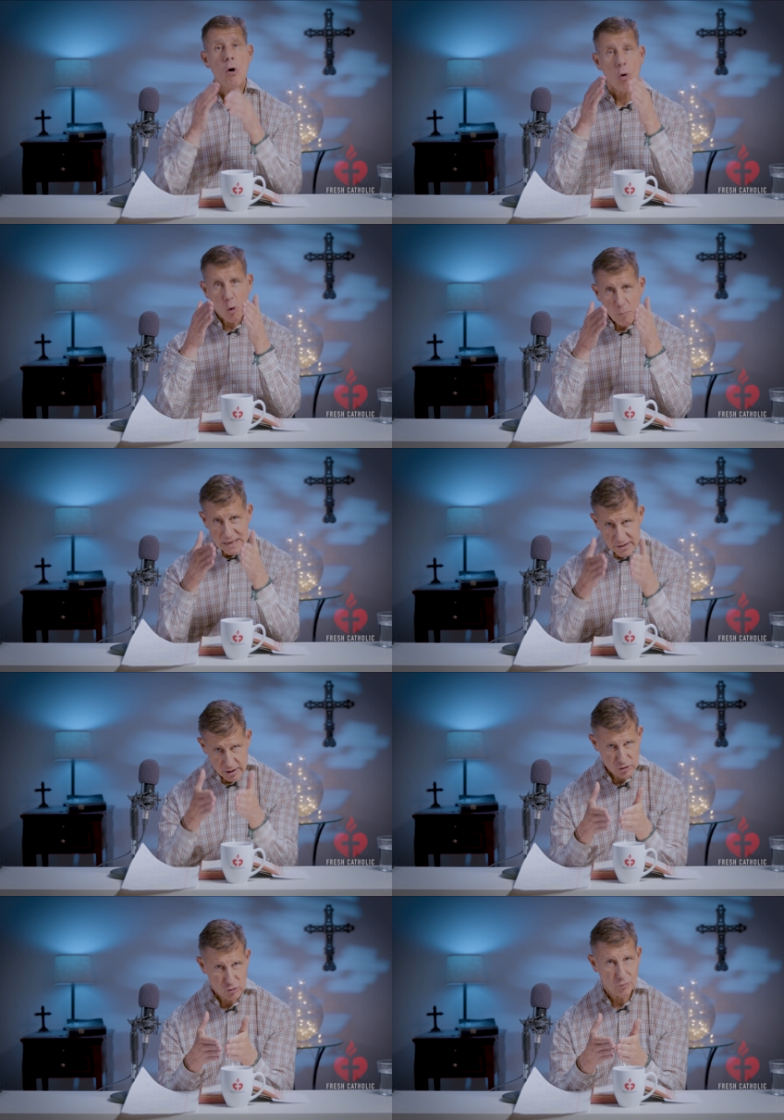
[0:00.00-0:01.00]
hoping
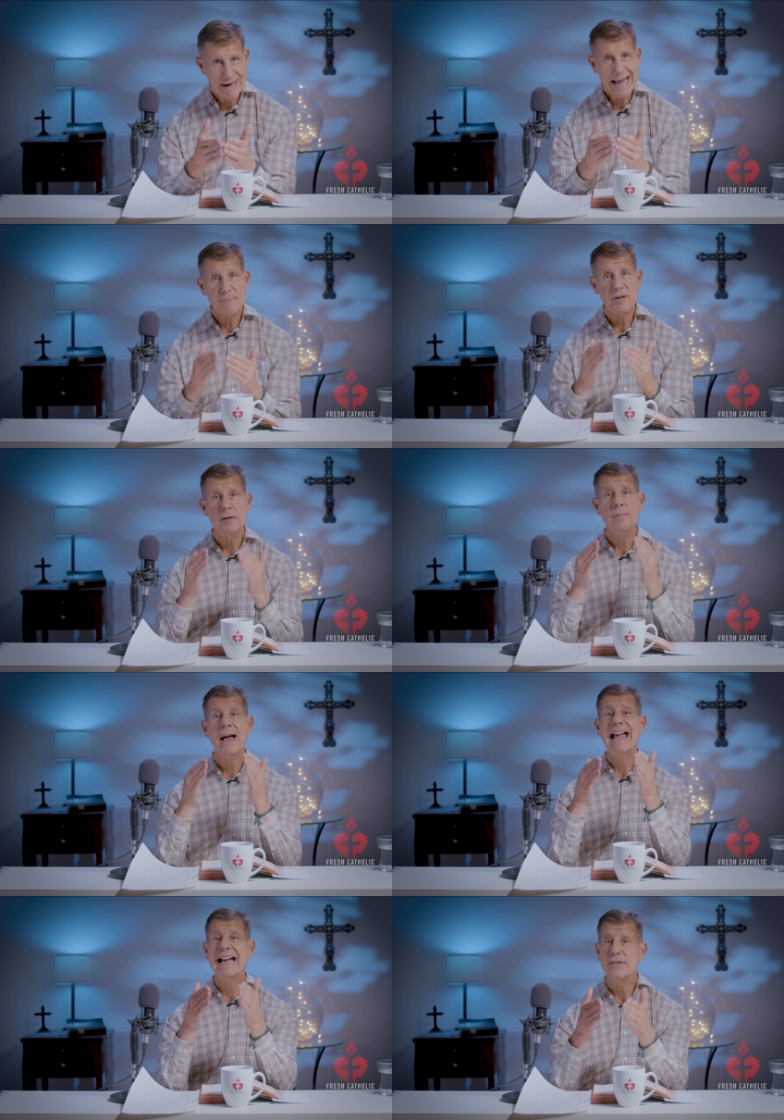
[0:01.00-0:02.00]
to trap him
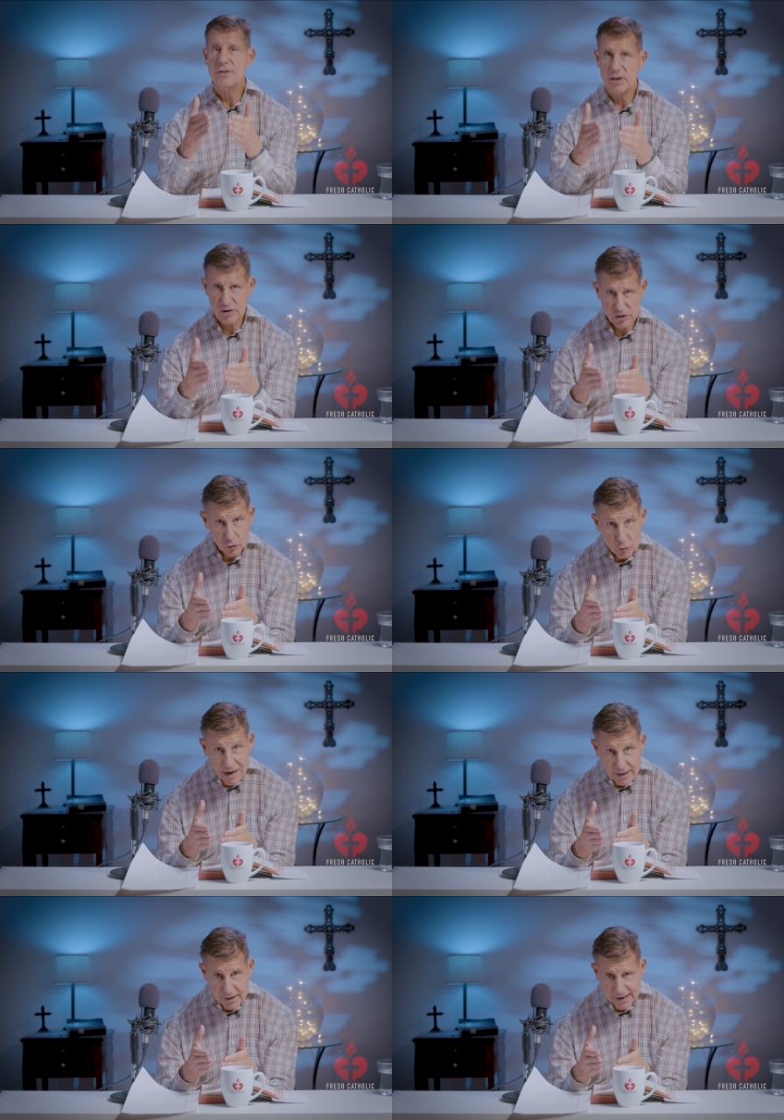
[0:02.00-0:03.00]
and
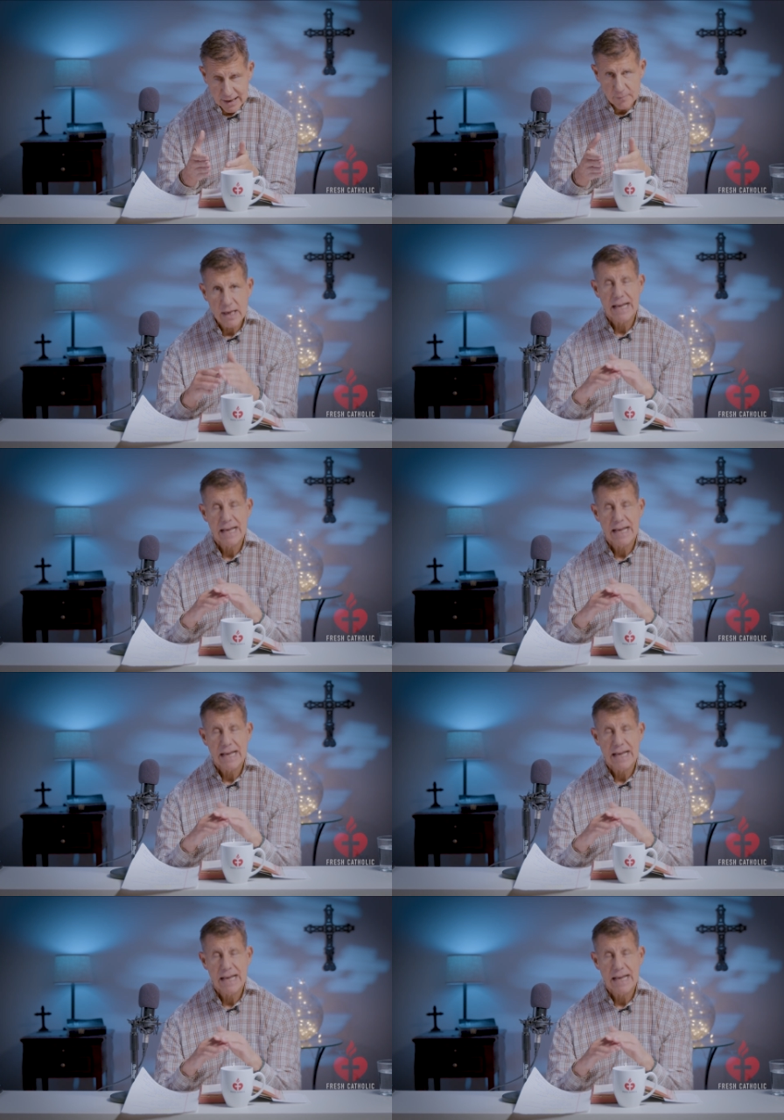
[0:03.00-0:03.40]
discredit him